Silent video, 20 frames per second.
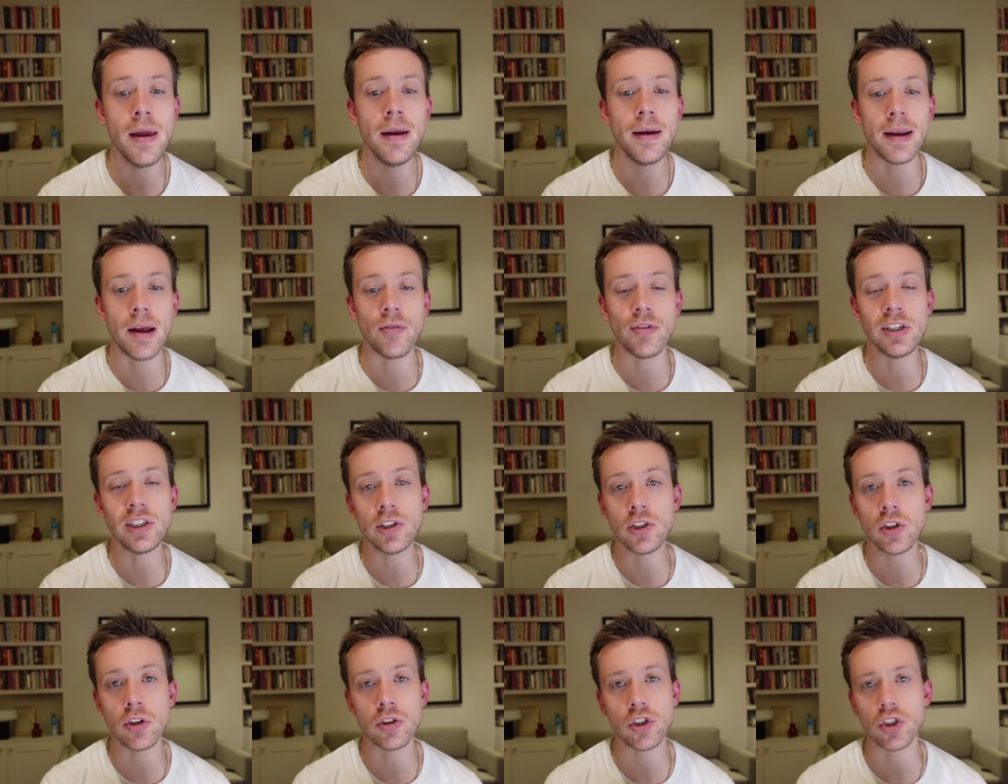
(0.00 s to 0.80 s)
Now, this
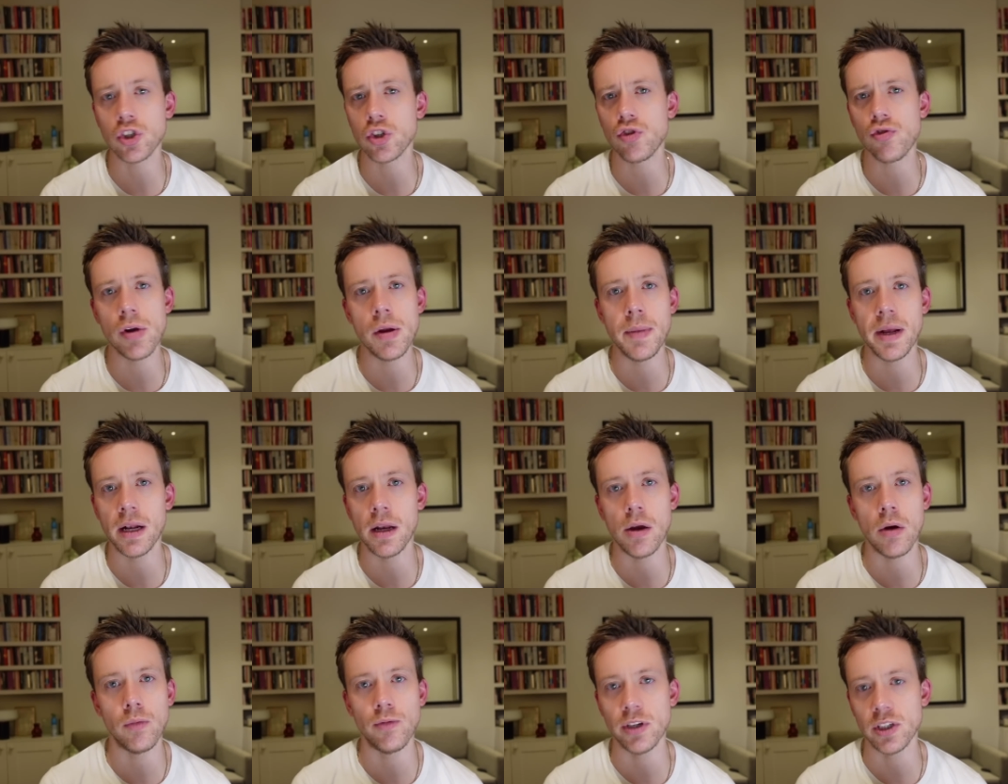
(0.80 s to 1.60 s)
is such a screamingly
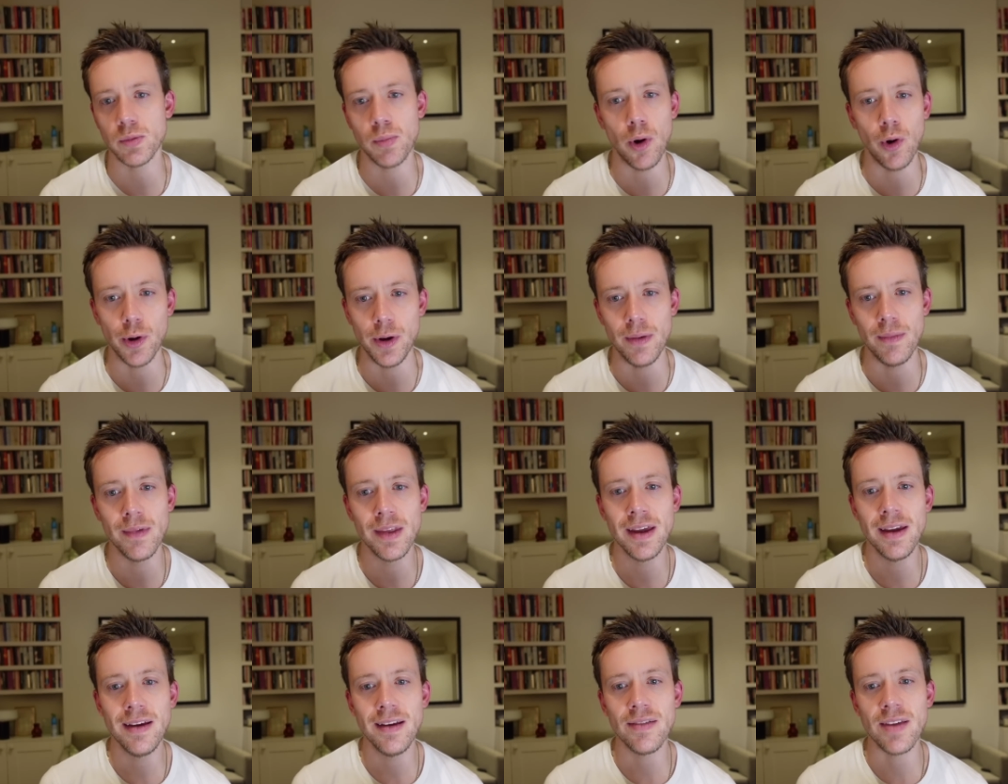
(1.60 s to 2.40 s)
obvious point
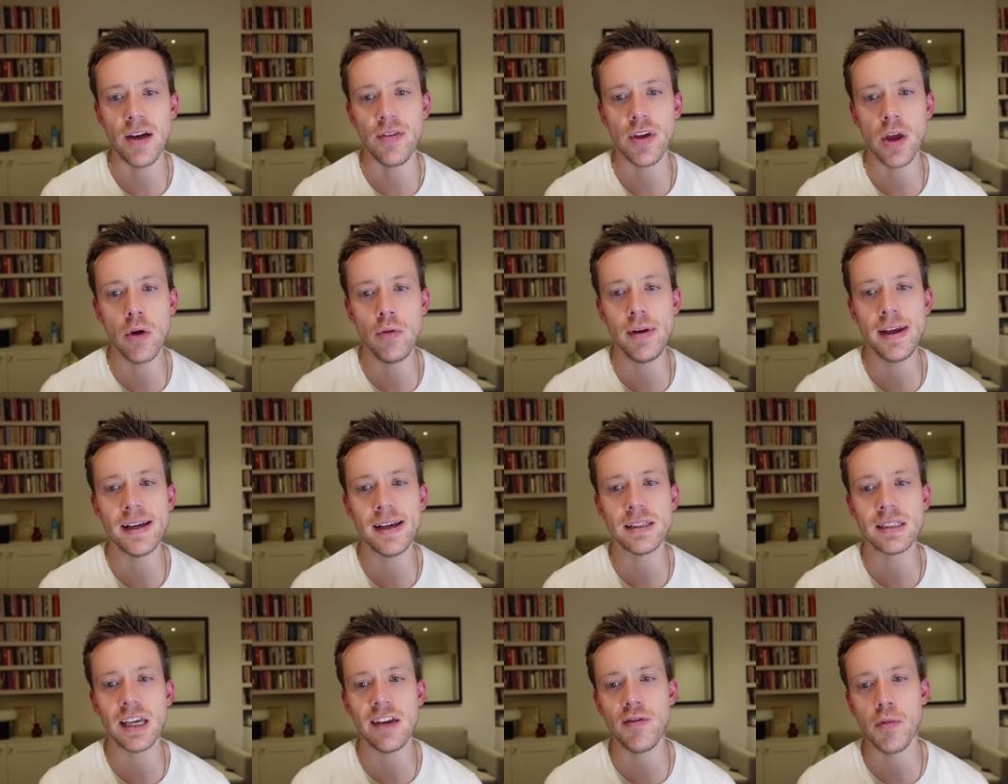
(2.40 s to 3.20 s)
that the only
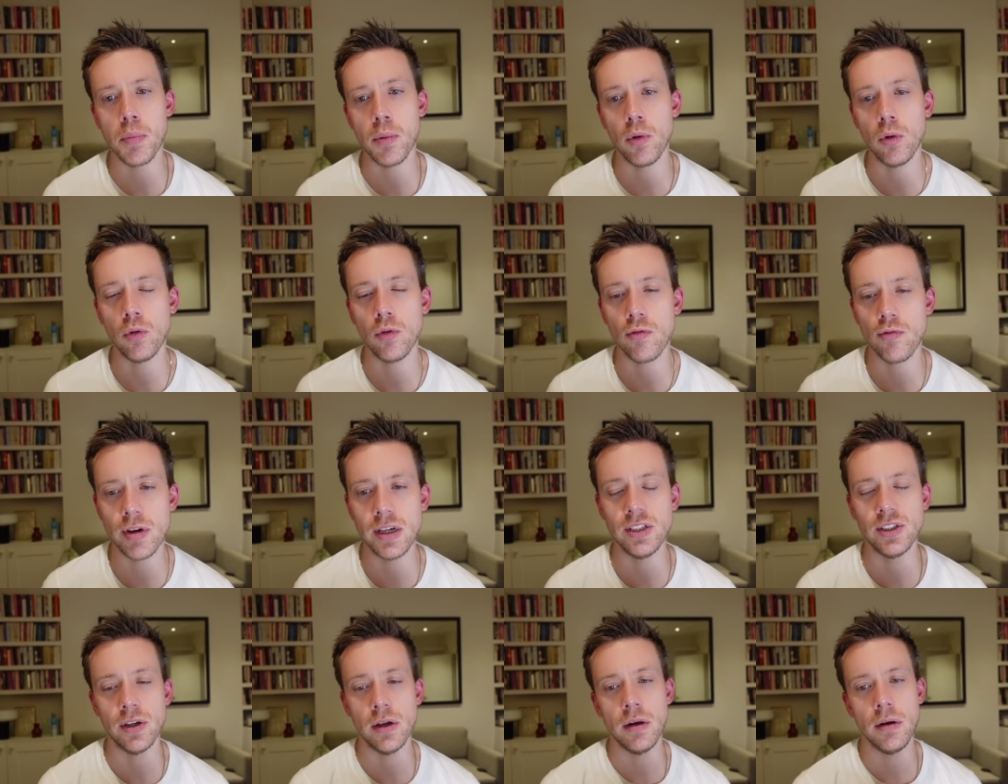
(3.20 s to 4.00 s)
conceivable
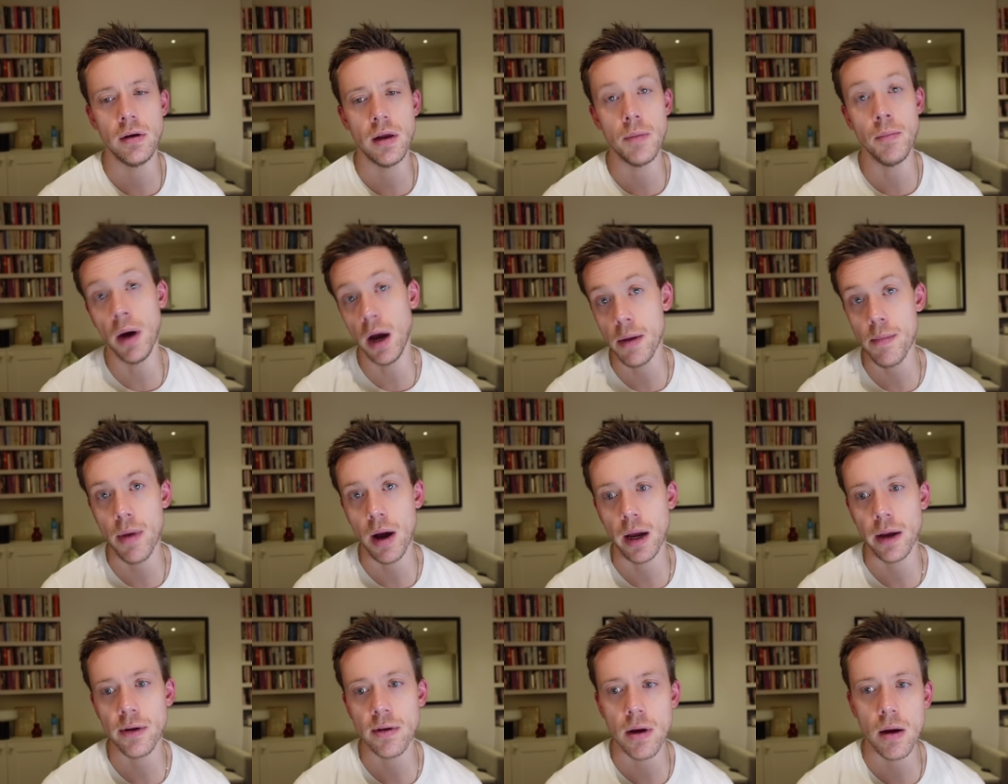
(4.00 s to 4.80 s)
reason, in my
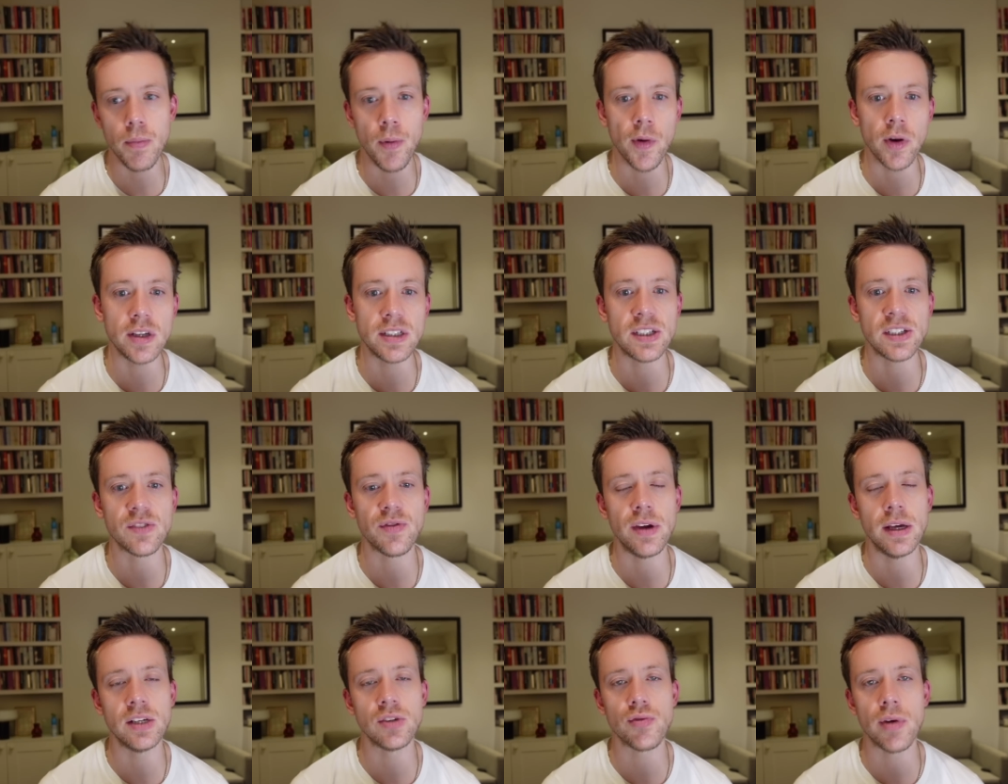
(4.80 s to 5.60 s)
mind, apologists for
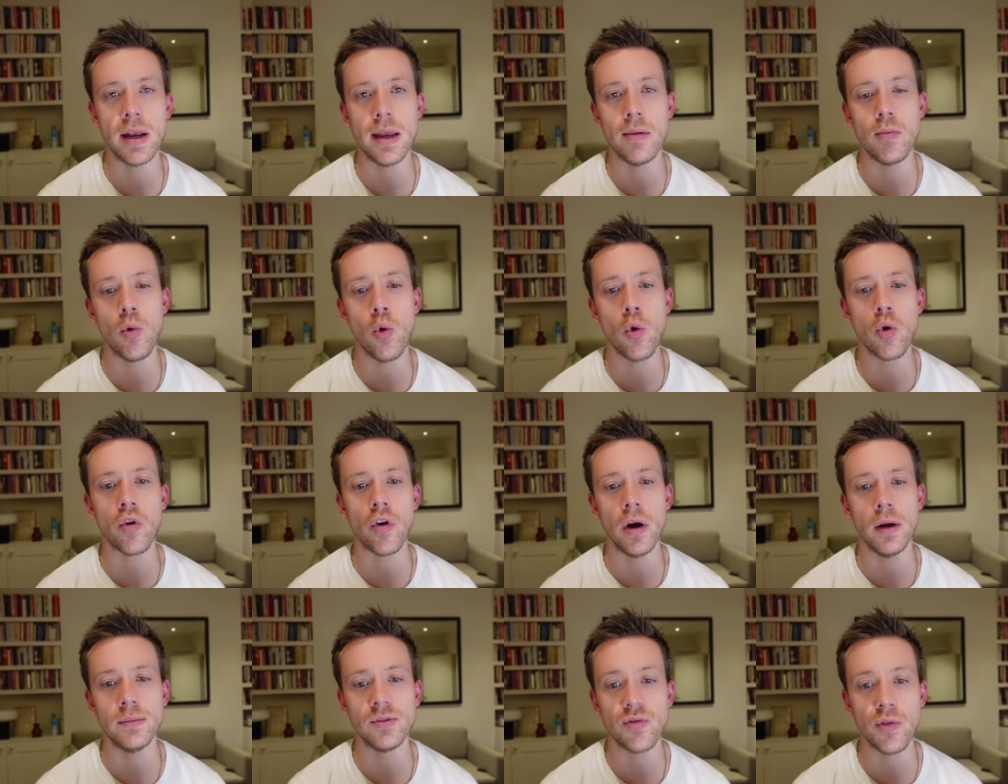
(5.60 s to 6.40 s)
Israeli war
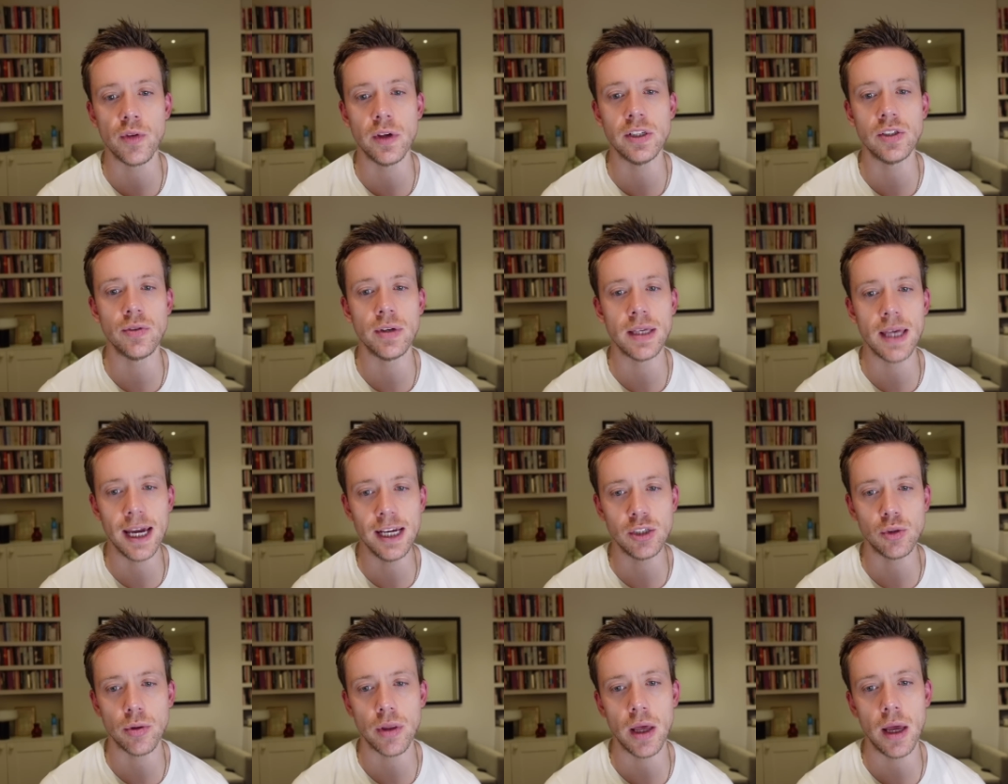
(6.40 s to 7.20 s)
crimes refuse to
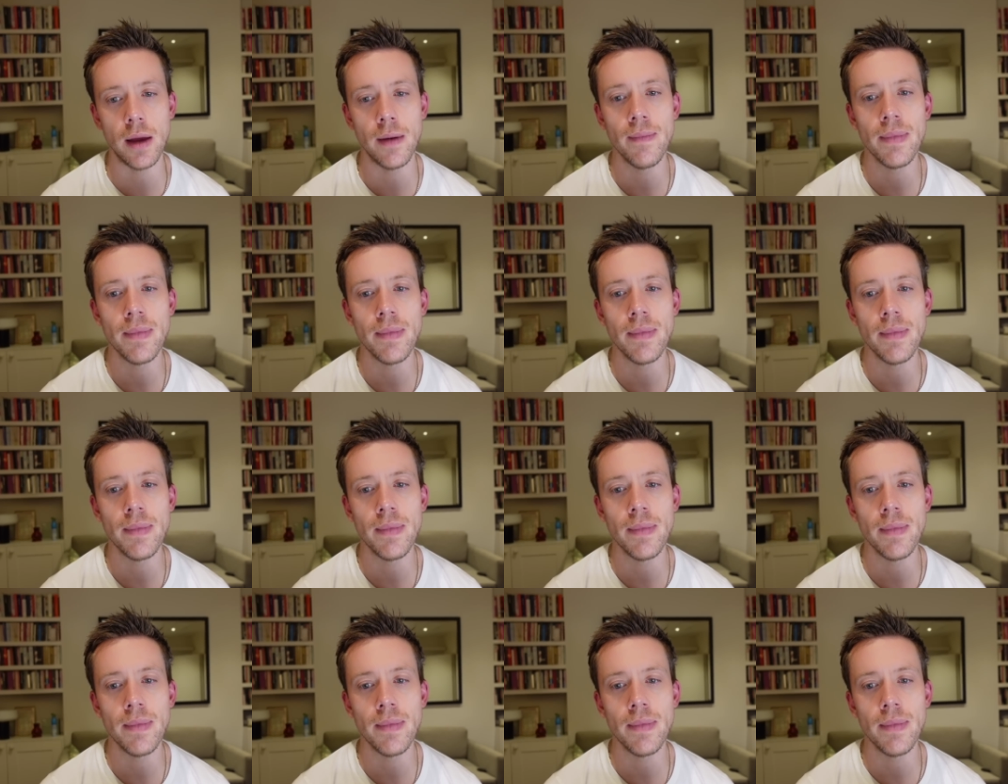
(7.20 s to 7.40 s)
engage with it